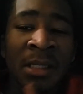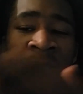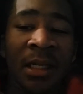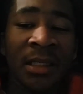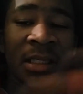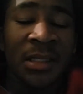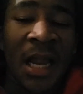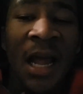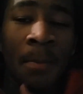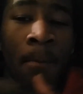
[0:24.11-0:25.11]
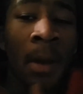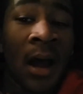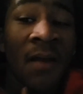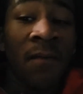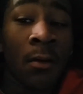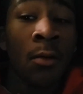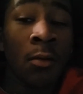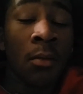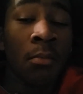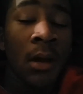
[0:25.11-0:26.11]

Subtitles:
because it's not my phone,